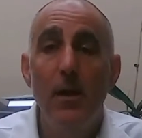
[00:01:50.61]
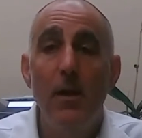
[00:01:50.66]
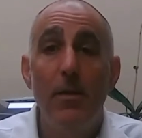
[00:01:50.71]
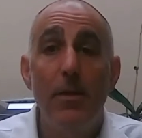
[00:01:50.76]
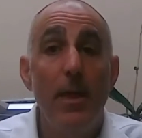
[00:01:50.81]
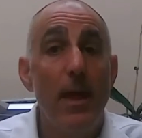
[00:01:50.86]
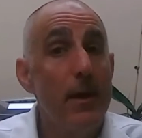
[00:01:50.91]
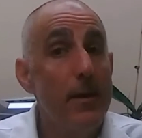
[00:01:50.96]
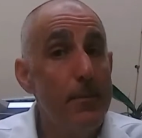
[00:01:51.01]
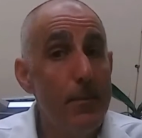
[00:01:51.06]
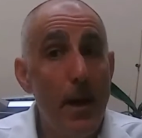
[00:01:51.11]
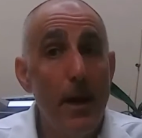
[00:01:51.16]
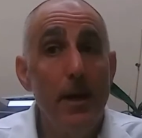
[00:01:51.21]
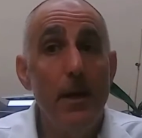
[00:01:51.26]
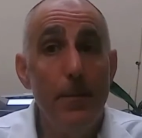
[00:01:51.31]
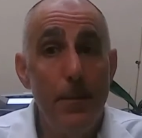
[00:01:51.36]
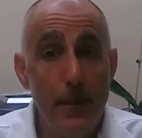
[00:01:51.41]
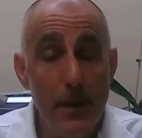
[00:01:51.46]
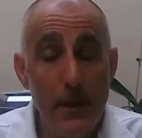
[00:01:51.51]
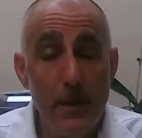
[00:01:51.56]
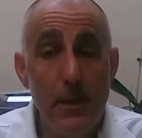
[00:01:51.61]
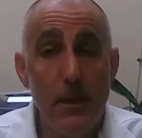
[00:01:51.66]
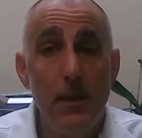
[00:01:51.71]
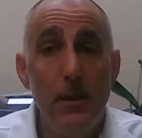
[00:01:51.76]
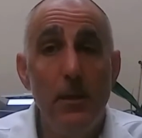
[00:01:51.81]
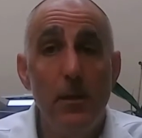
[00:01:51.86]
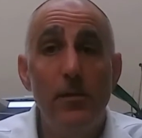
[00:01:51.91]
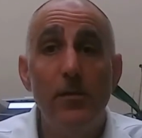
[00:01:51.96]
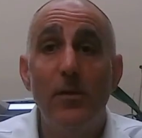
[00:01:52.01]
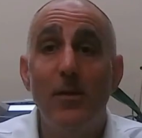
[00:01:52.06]
that, in my opinion,
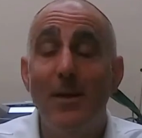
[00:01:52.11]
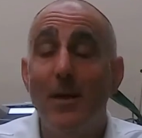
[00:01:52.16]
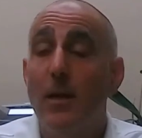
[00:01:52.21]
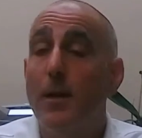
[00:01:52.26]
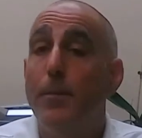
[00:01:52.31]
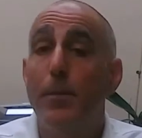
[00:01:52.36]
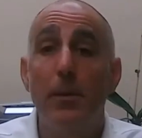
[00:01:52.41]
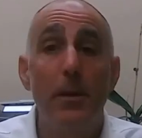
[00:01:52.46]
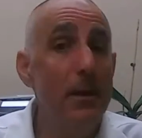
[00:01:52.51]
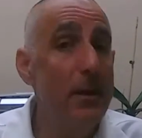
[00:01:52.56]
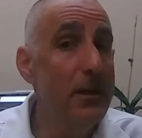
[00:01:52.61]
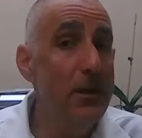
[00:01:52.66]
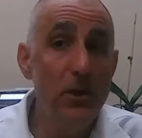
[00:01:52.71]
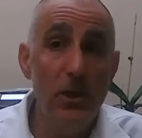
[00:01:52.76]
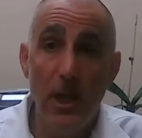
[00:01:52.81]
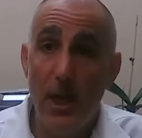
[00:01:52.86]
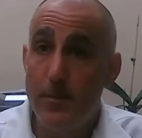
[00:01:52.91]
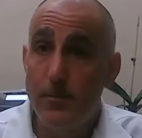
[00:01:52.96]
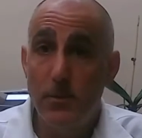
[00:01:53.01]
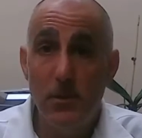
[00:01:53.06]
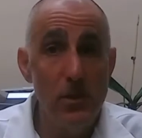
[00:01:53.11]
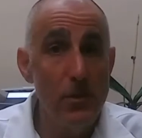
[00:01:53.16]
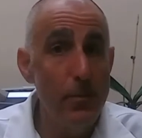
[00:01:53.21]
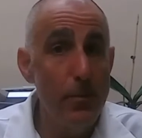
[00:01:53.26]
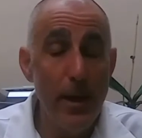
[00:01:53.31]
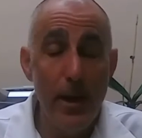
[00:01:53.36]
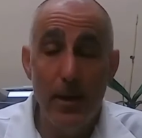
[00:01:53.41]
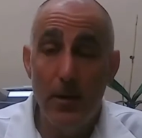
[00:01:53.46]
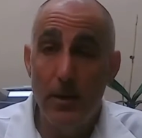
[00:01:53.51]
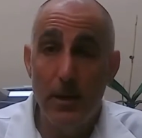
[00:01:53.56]
is going to completely change the
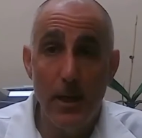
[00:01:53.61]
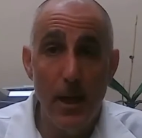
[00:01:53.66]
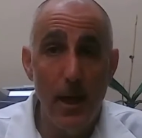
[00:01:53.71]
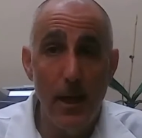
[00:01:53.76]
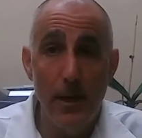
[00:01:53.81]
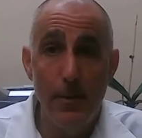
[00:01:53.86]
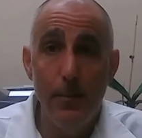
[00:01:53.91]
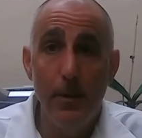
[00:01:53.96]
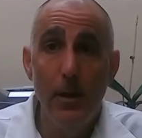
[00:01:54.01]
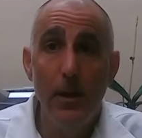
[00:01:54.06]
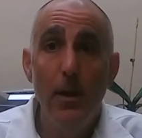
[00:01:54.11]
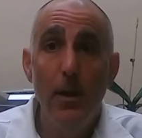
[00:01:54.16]
paradigm